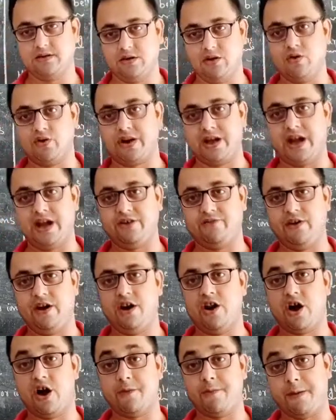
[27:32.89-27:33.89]
Okay, it
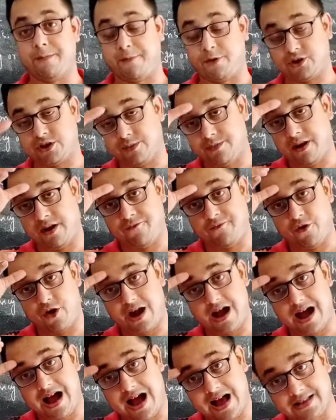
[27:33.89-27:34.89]
will not be possible
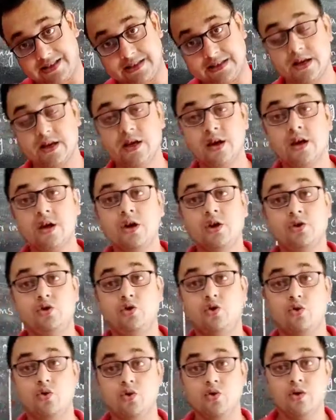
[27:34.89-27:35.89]
for us
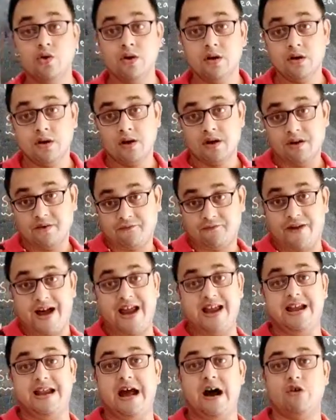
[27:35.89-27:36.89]
to
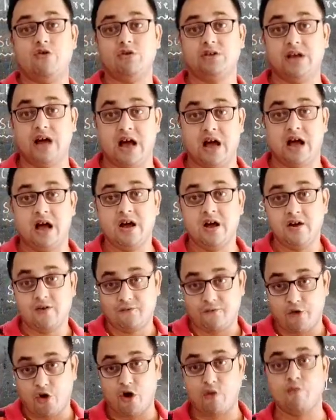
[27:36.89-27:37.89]
find out
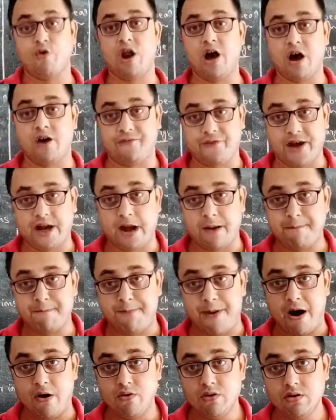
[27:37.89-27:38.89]
the formula of a
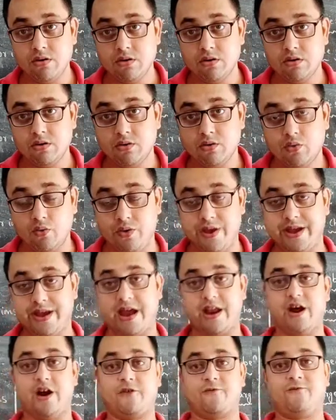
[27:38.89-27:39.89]
compound. We
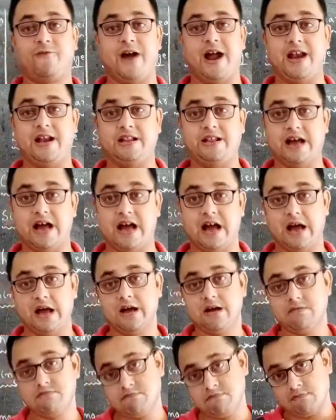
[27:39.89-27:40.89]
cannot find
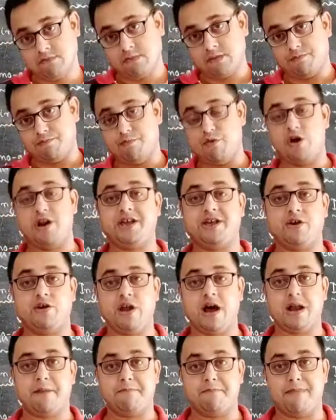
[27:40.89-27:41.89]
the
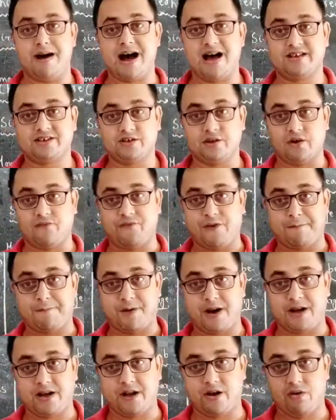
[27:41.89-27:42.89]
molecular mass of a
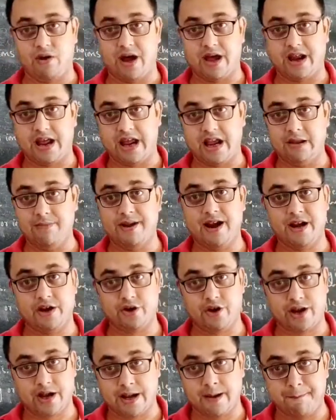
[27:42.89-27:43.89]
particular element
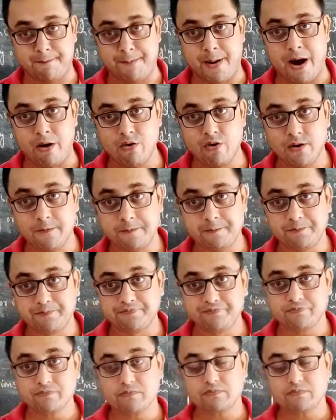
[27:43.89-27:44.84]
or a compound.